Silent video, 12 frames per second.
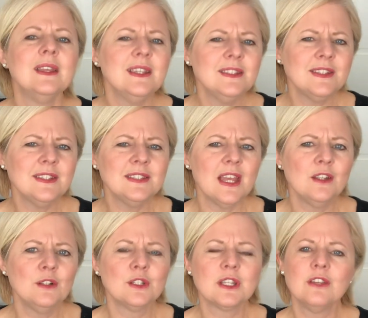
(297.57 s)
Is the
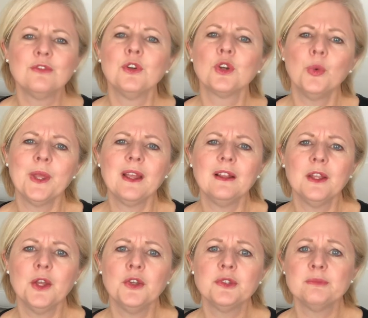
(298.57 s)
seller looking for a quick
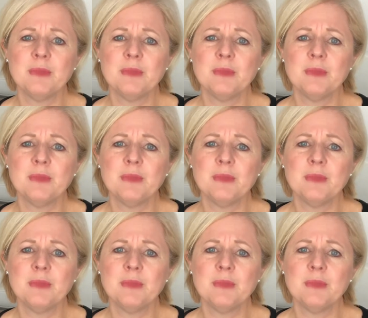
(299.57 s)
close?